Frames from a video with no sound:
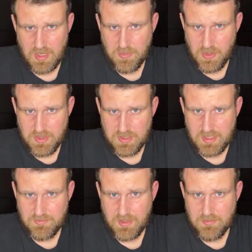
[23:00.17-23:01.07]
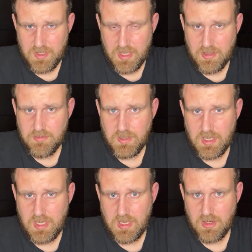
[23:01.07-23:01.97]
putting the stuff up there
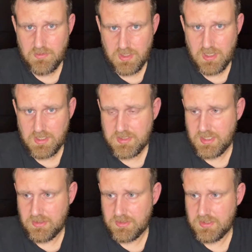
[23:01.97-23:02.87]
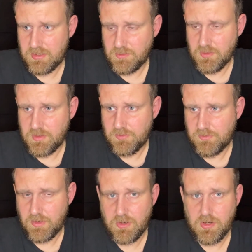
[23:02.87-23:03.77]
over the last day or two
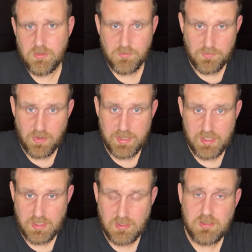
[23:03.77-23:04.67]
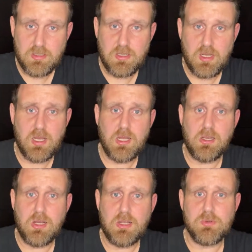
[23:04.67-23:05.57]
from Friday's
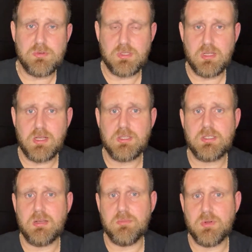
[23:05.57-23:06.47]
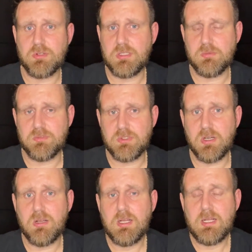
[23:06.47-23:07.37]
live, which was the last unboxing that we've
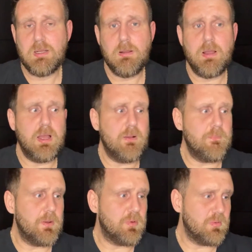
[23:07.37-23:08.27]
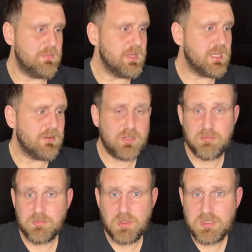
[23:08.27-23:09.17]
got. There'll probably be another
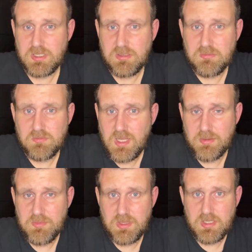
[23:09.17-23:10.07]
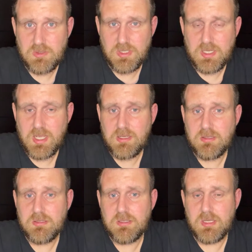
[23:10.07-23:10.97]
unboxing happening this weekend.
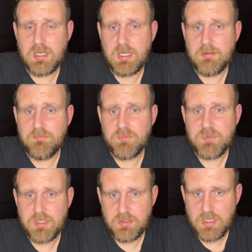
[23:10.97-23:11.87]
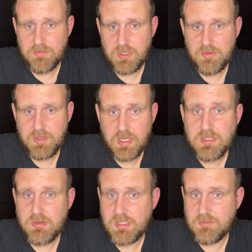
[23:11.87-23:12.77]
So yeah, if you're
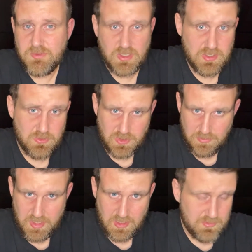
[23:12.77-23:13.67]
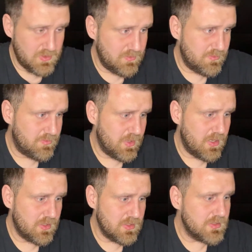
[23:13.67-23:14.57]
interested in figures, you want to pick up some
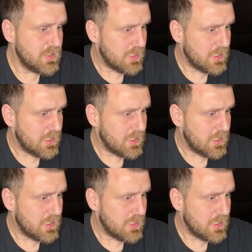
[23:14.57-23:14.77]
bargains,